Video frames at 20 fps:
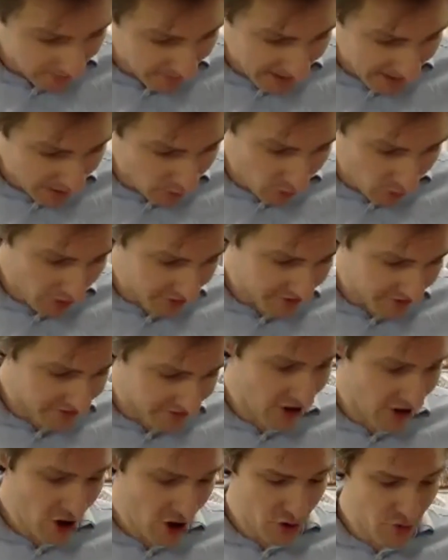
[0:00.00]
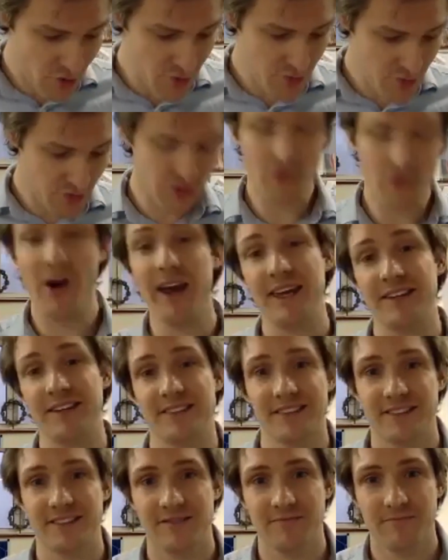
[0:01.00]
there was no
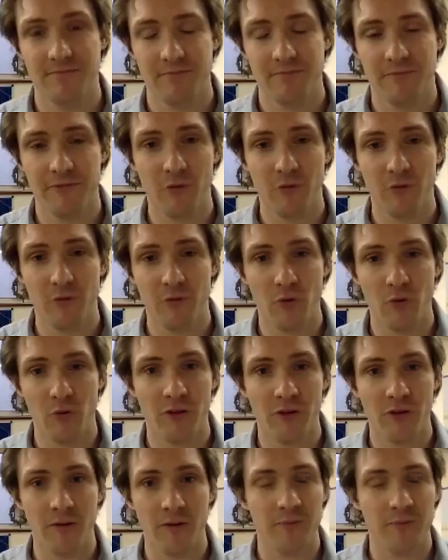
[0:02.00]
grace for them.